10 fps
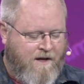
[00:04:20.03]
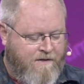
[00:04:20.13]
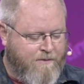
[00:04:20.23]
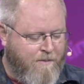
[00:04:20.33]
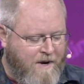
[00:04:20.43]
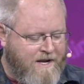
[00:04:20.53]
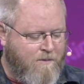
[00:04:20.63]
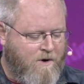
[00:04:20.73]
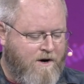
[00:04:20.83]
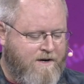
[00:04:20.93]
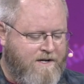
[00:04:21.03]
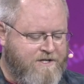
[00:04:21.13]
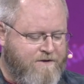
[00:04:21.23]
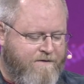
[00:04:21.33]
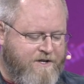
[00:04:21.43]
The remaining work is
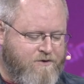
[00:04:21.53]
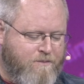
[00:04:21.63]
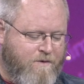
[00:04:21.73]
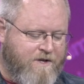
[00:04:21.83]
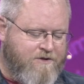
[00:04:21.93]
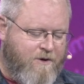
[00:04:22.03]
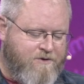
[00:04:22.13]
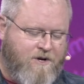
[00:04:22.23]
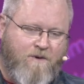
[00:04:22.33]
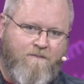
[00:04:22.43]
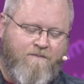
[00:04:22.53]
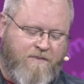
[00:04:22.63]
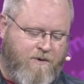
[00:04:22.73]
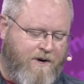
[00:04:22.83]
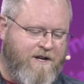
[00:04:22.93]
to finish removing Dojo,
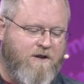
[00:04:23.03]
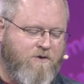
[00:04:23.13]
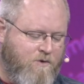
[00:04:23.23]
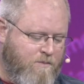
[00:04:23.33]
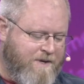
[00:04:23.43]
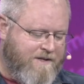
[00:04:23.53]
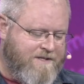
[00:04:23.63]
create a new build